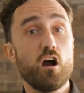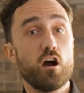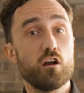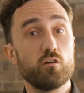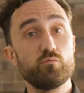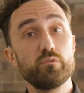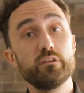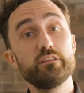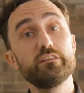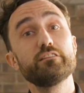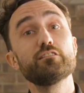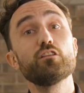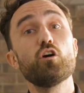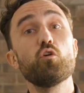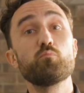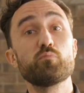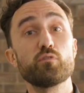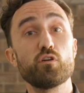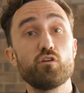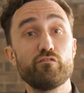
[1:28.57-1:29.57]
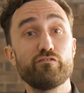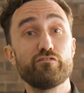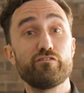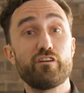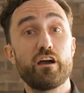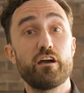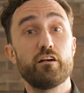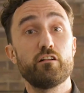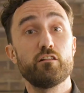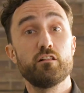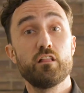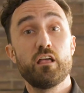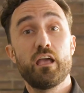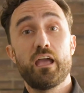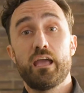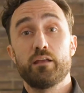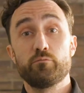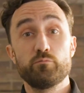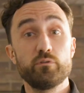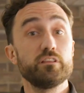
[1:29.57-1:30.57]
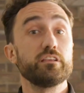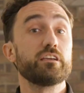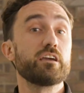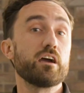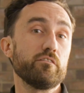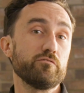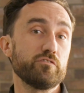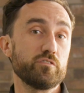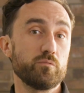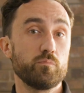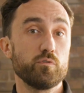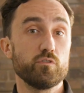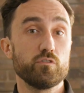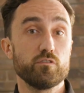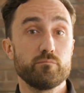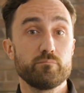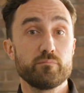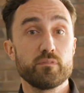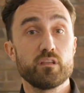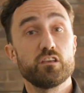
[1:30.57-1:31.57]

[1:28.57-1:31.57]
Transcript: really low profile and really comfortable.